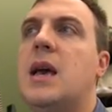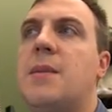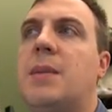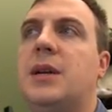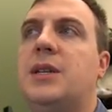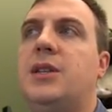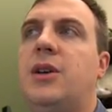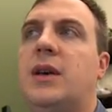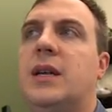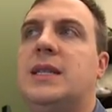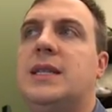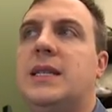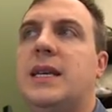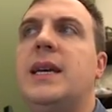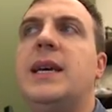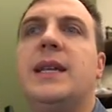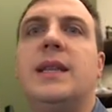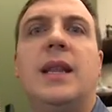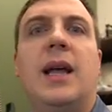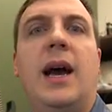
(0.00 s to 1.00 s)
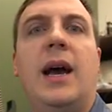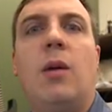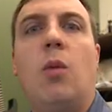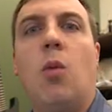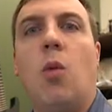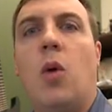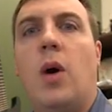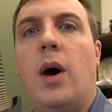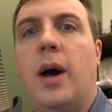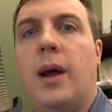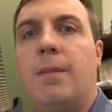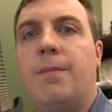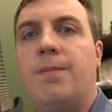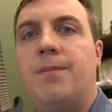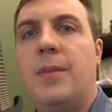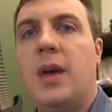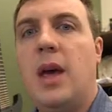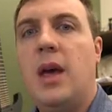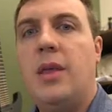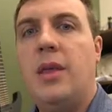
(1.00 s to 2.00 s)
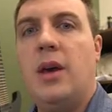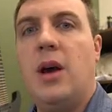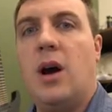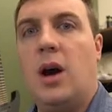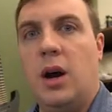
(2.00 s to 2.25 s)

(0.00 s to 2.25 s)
But as you can see on line one, the